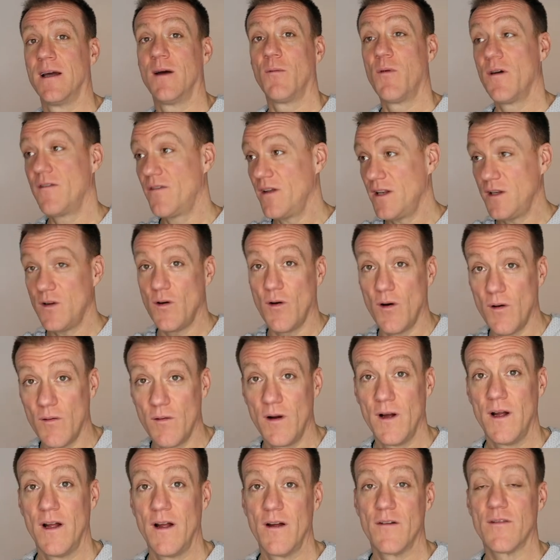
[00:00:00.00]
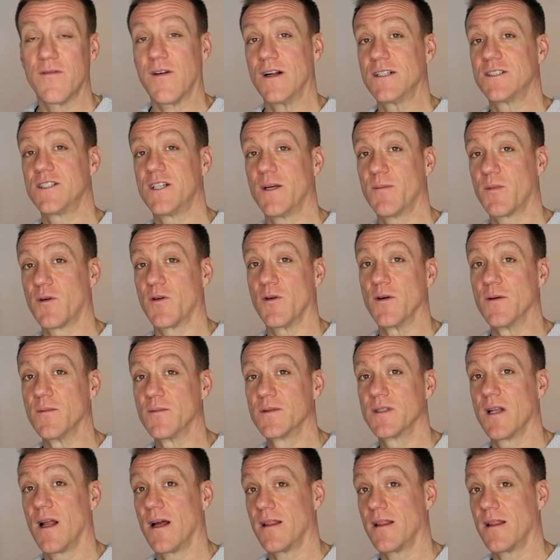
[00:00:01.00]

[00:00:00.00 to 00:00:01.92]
within your friendship groups,